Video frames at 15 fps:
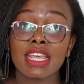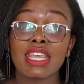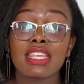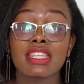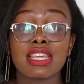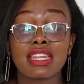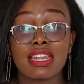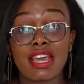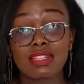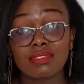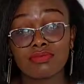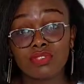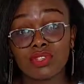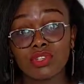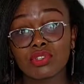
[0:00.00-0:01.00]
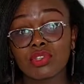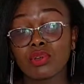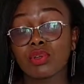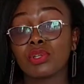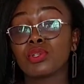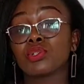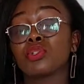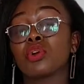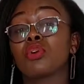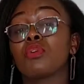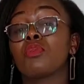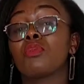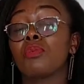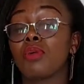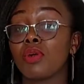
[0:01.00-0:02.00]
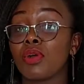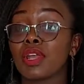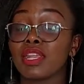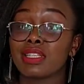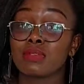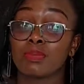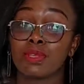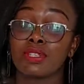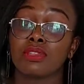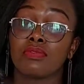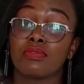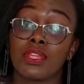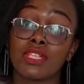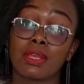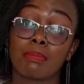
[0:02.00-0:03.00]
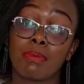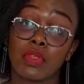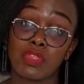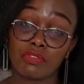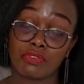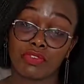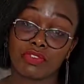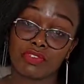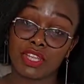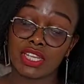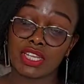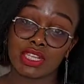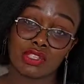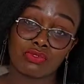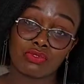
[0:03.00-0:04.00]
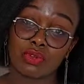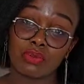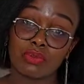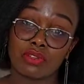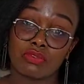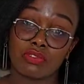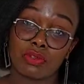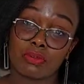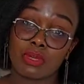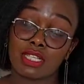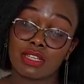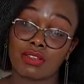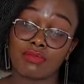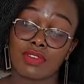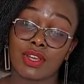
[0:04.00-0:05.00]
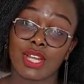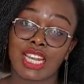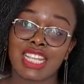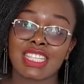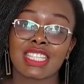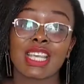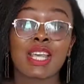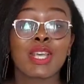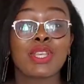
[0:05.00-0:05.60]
In the next videos, we're going to talk more in specifics about the various forms of domestic violence.